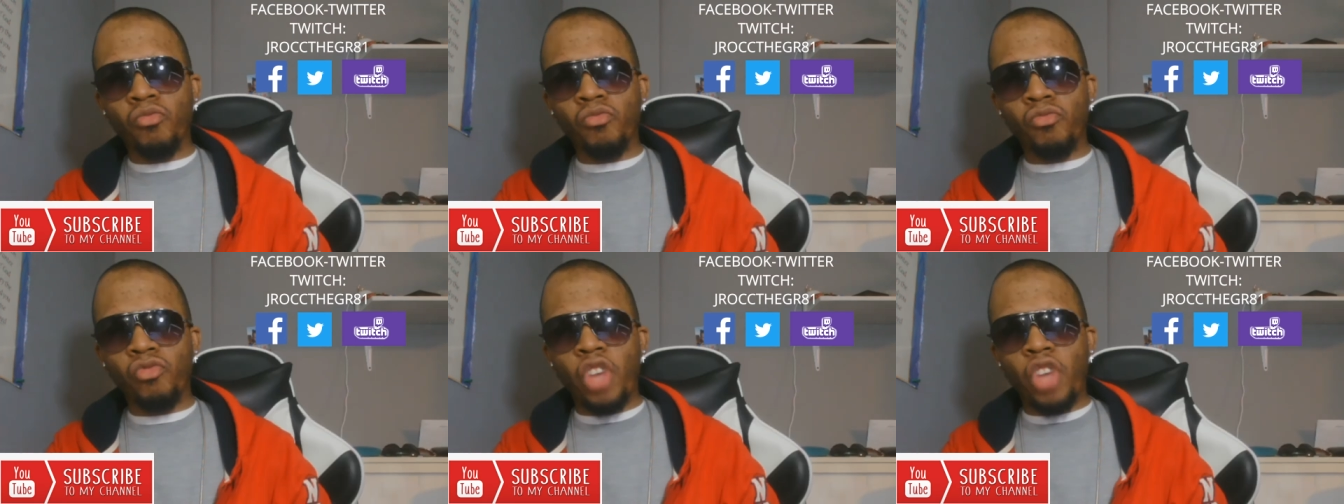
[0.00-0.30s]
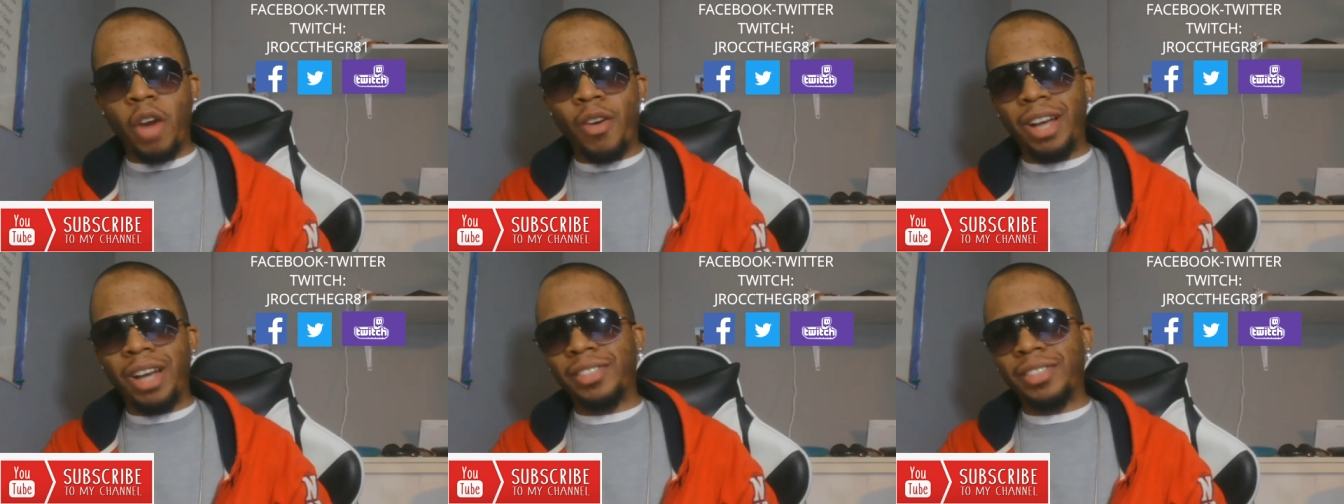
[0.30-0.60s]
J
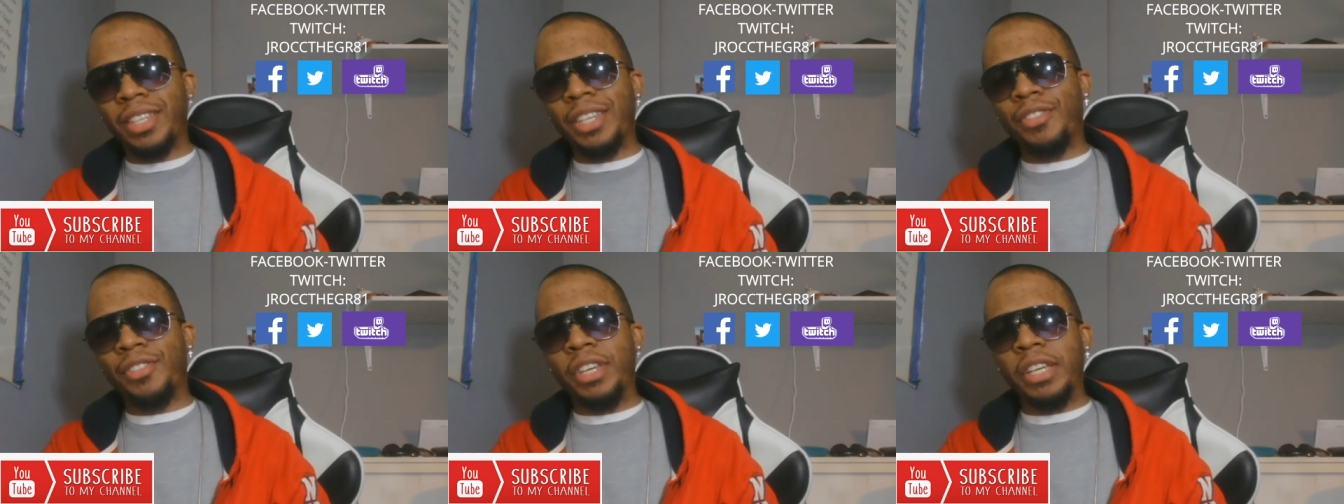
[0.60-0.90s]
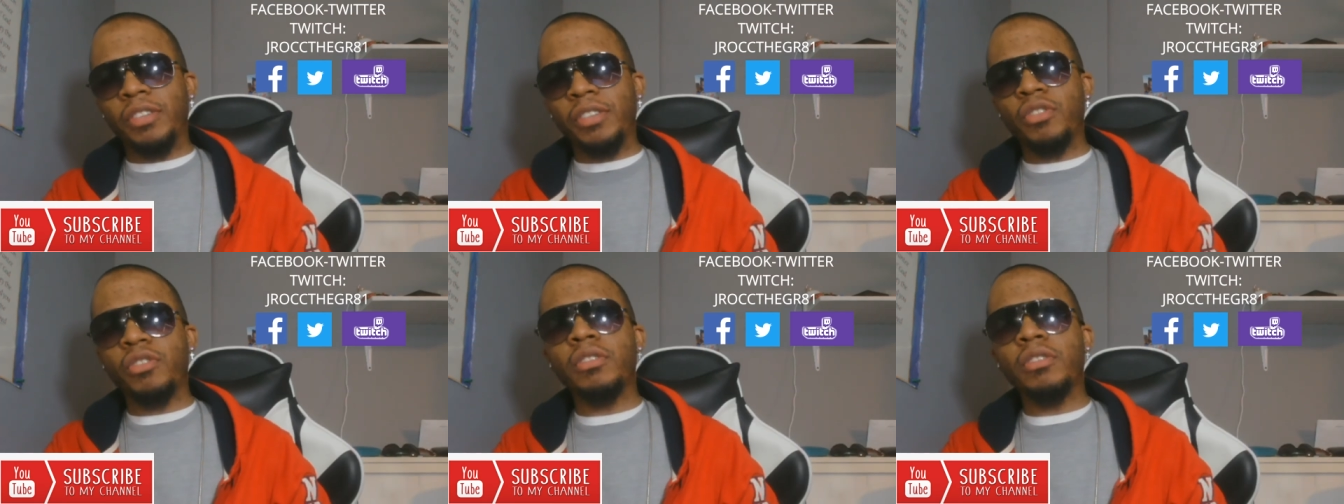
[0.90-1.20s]
Rocc says
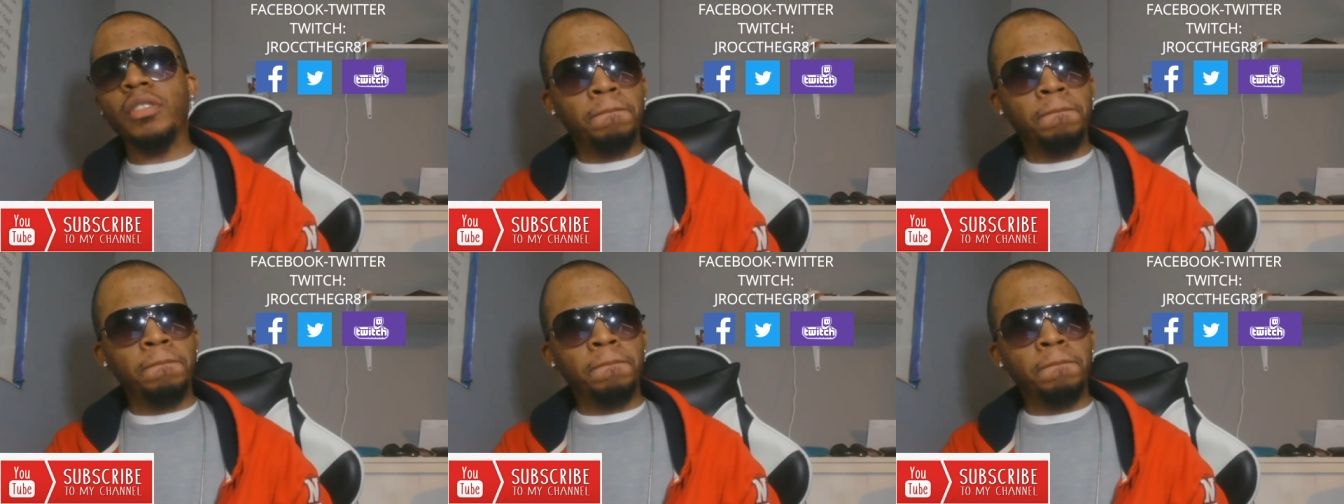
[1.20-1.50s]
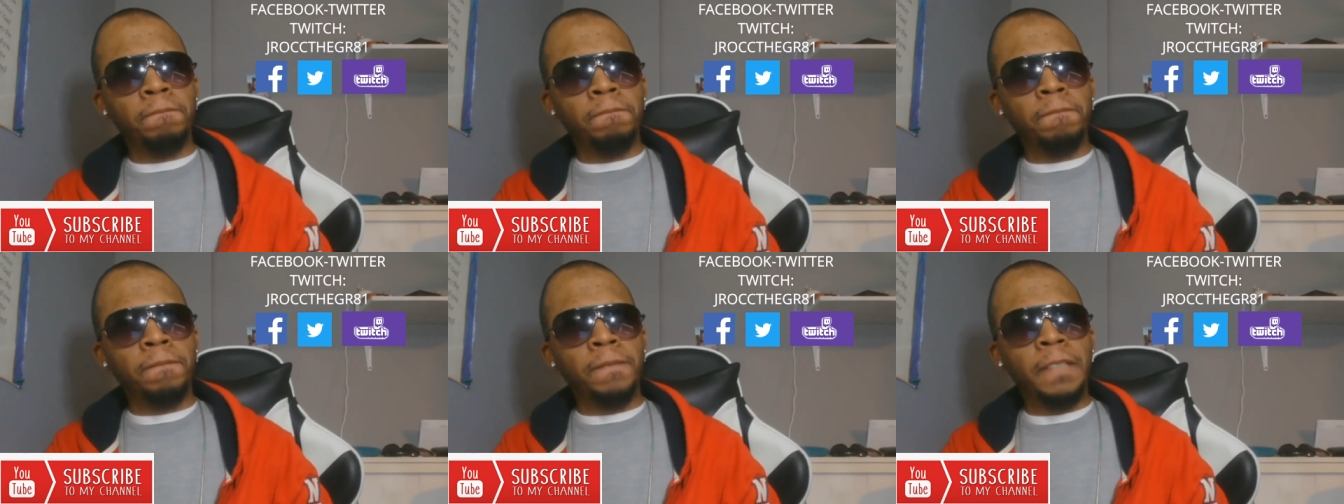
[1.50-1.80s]
this.
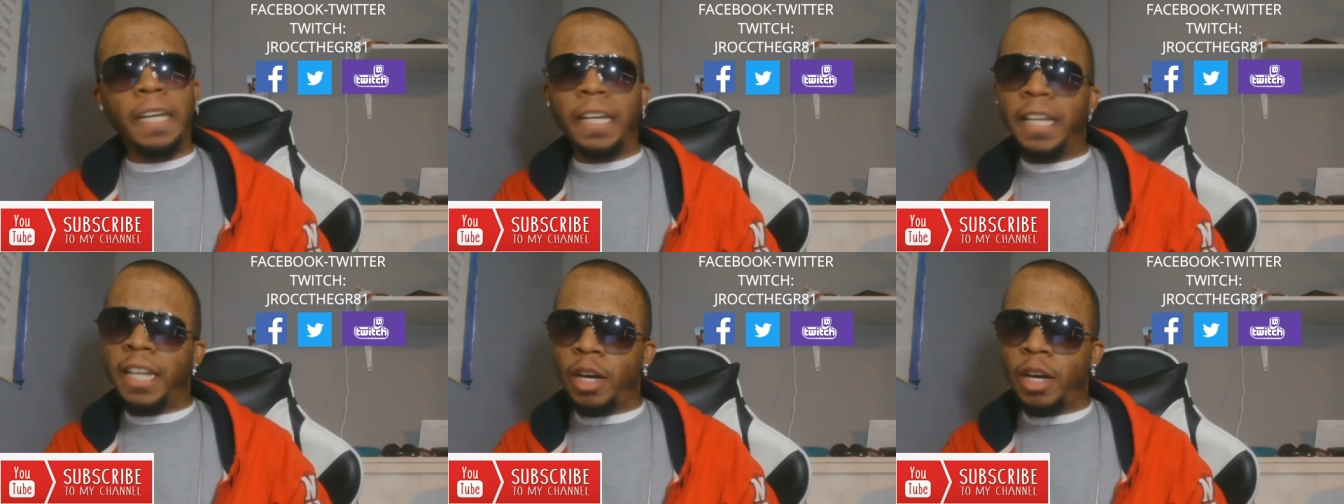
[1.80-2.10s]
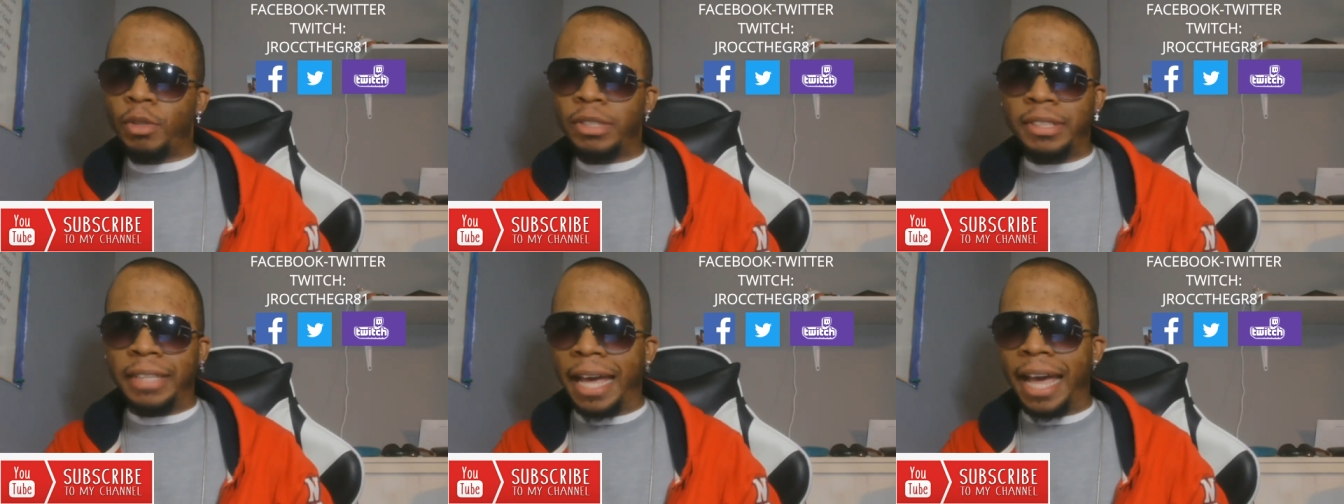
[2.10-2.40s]
The
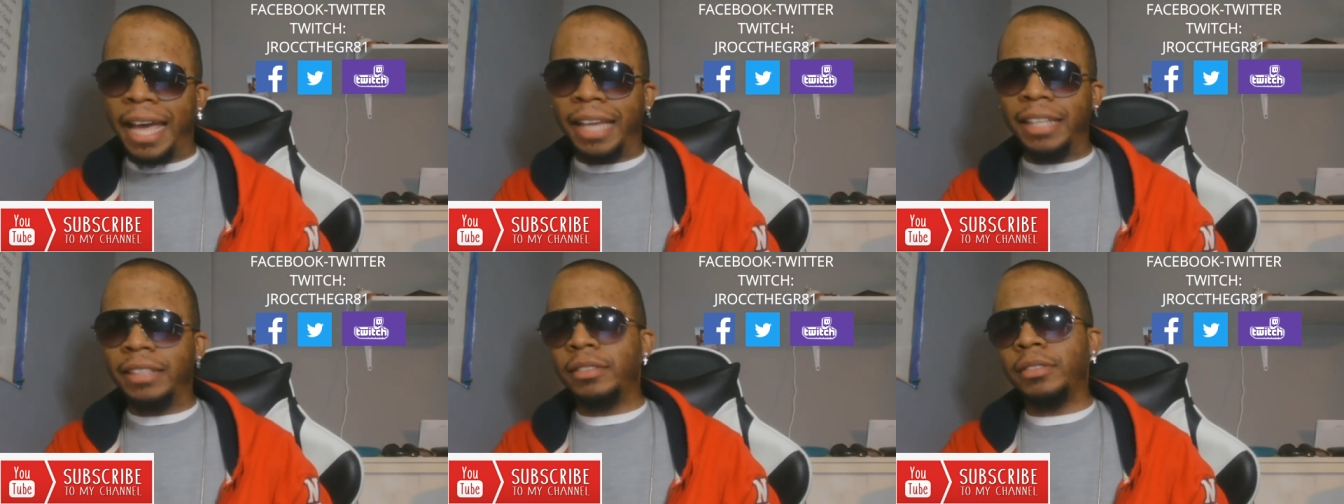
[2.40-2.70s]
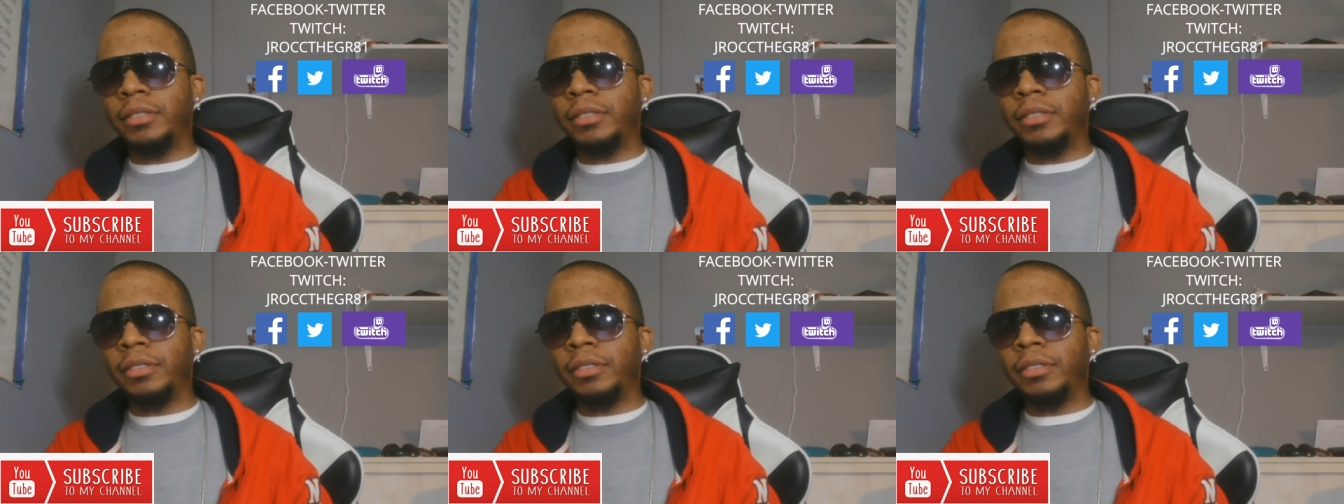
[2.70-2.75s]
hell was that?